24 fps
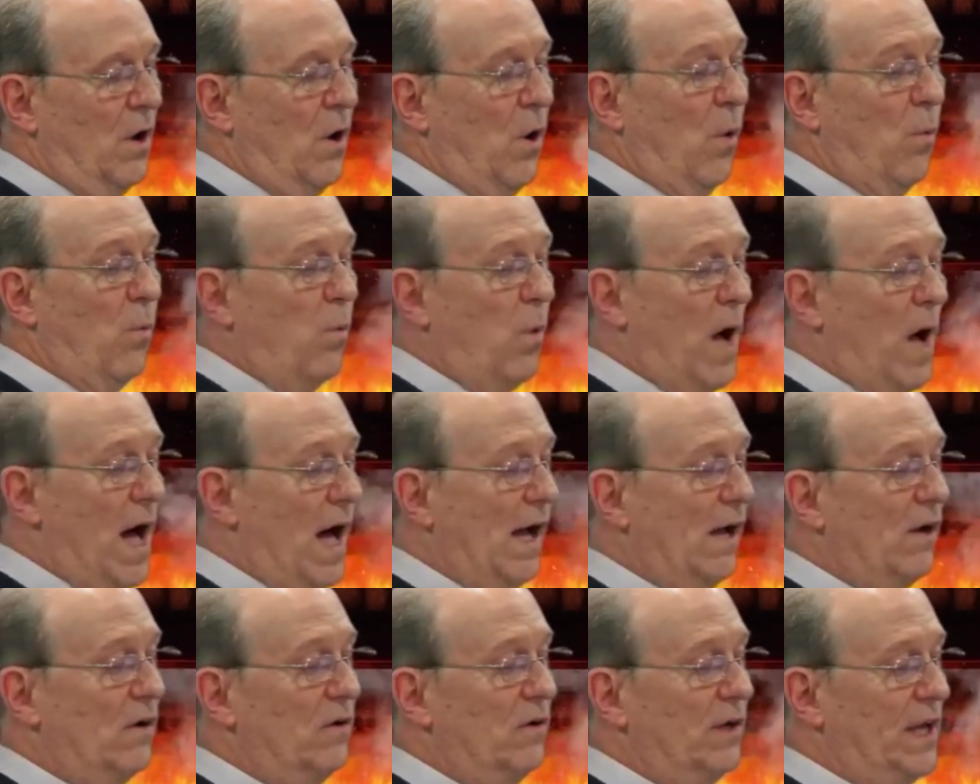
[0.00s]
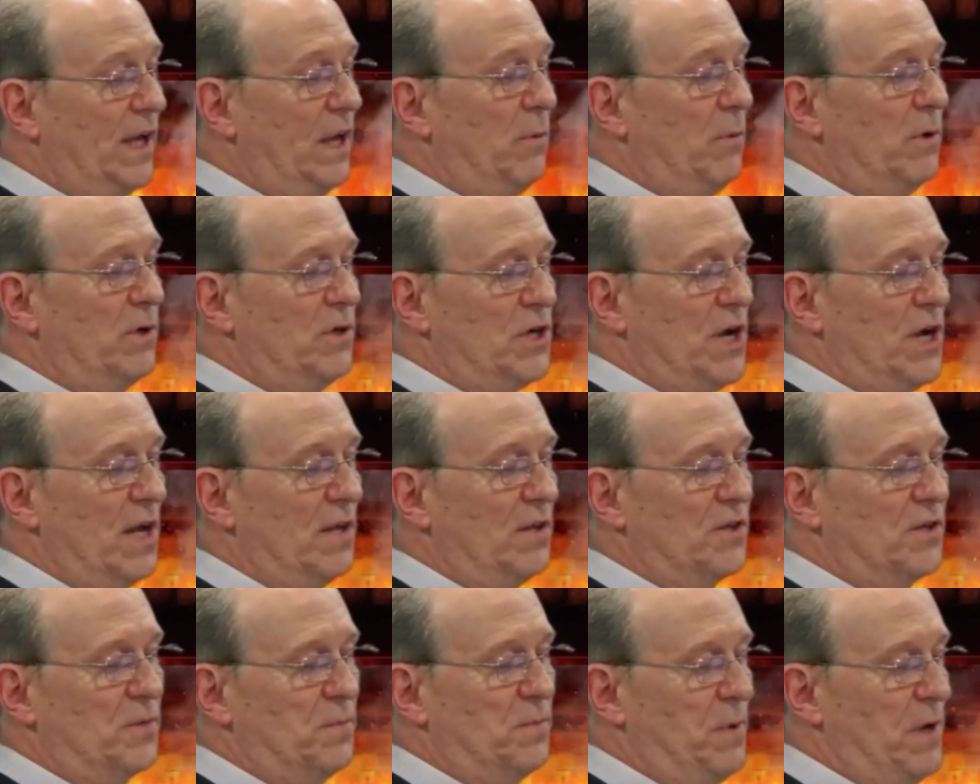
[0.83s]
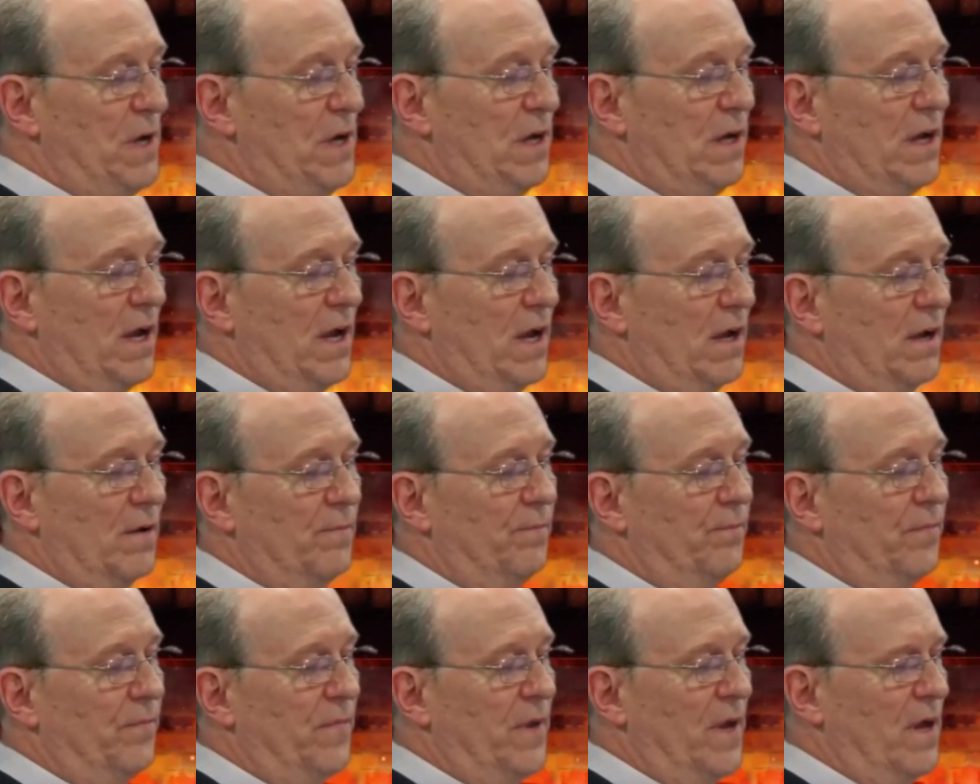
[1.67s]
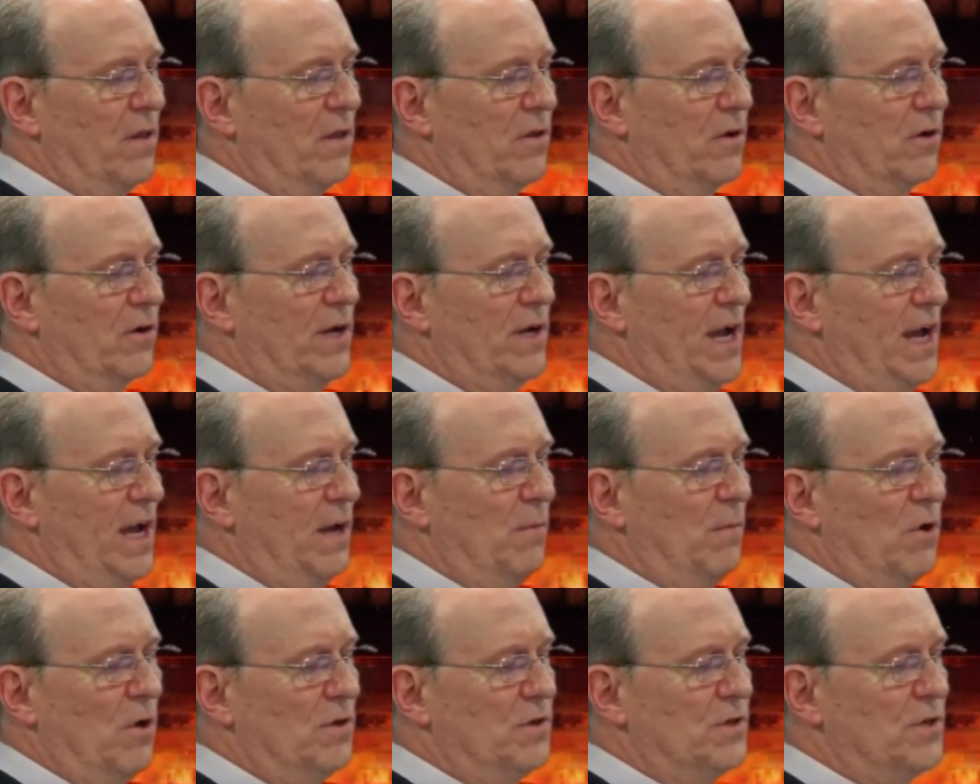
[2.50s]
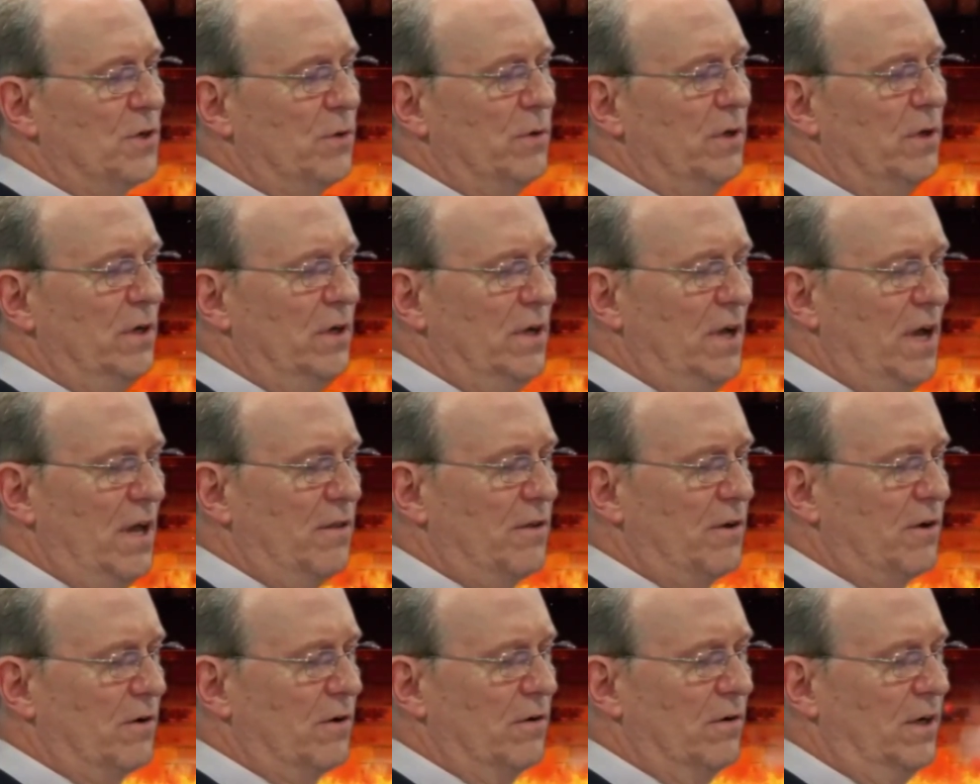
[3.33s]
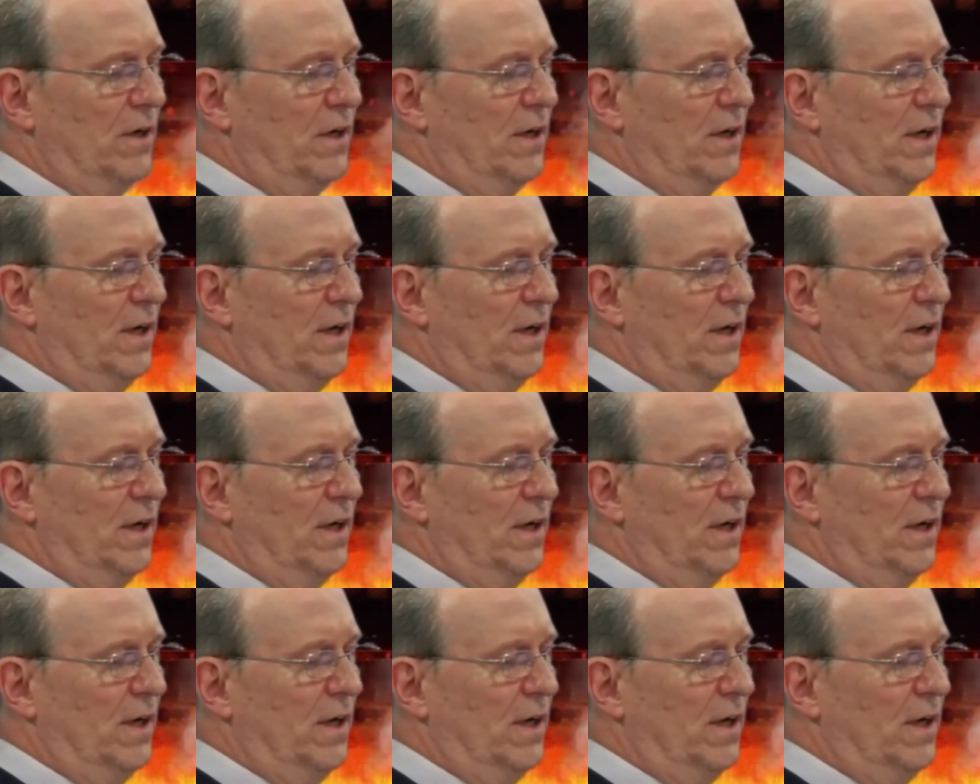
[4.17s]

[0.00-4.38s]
While he was yet speaking, there came also another,